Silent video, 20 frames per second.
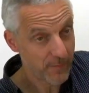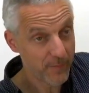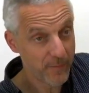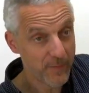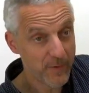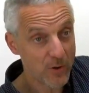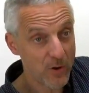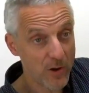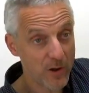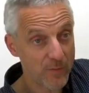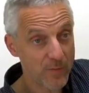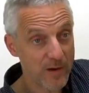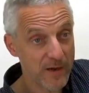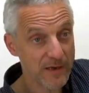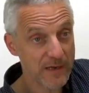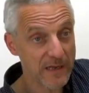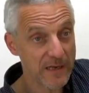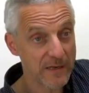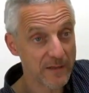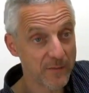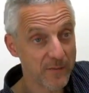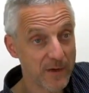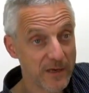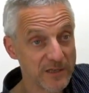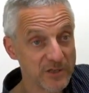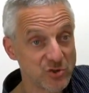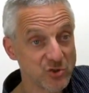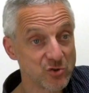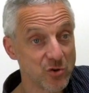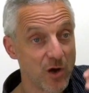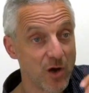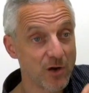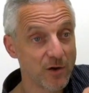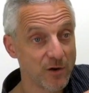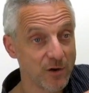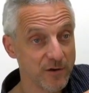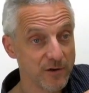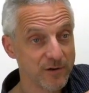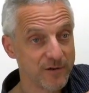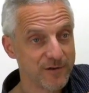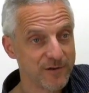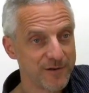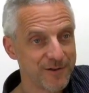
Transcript: They're all about getting the body stronger.